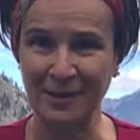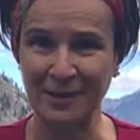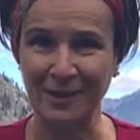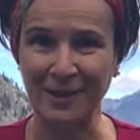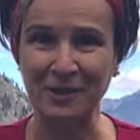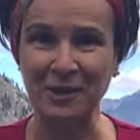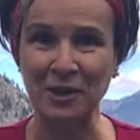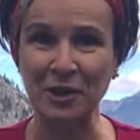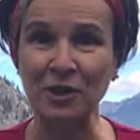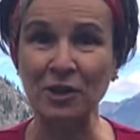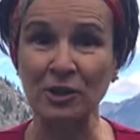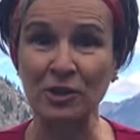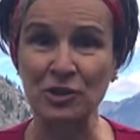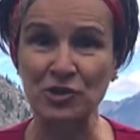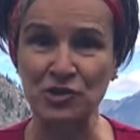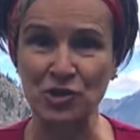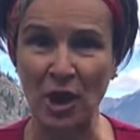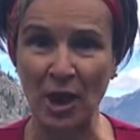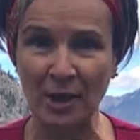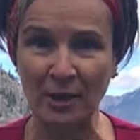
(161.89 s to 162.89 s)
in the early
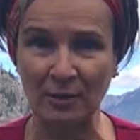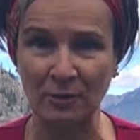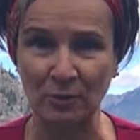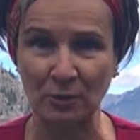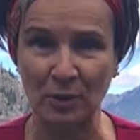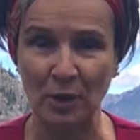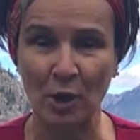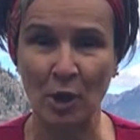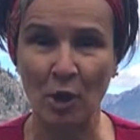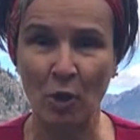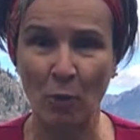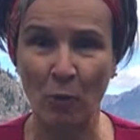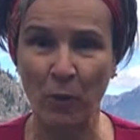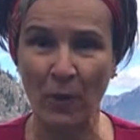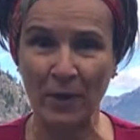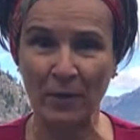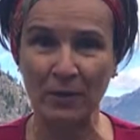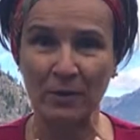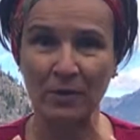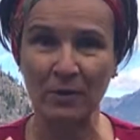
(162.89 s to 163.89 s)
childhood,
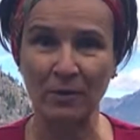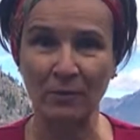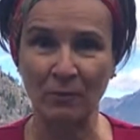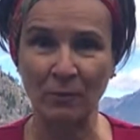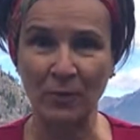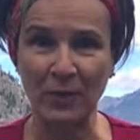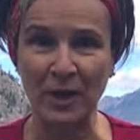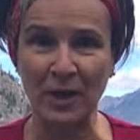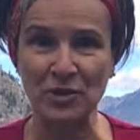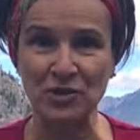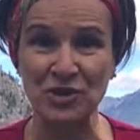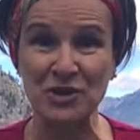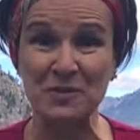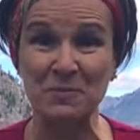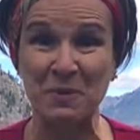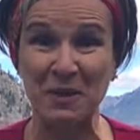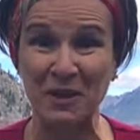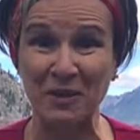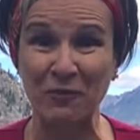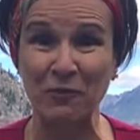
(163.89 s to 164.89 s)
when we are just
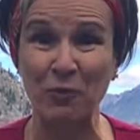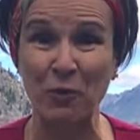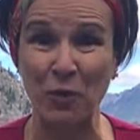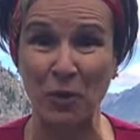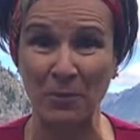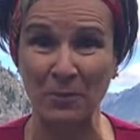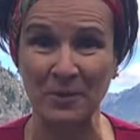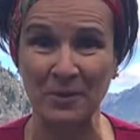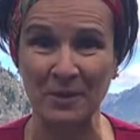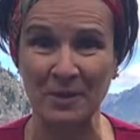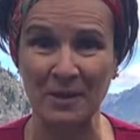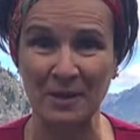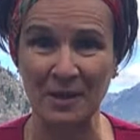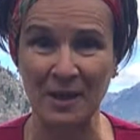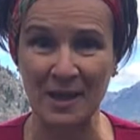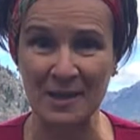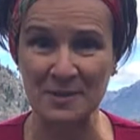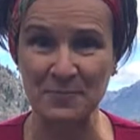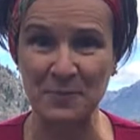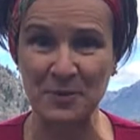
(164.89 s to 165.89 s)
being formed
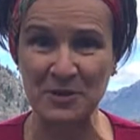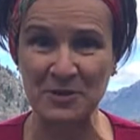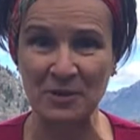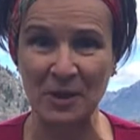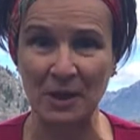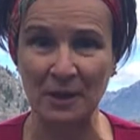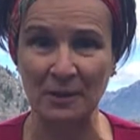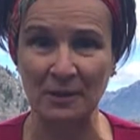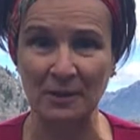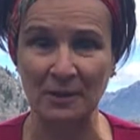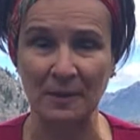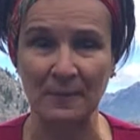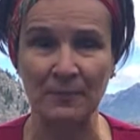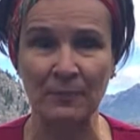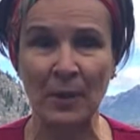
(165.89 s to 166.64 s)
as personality.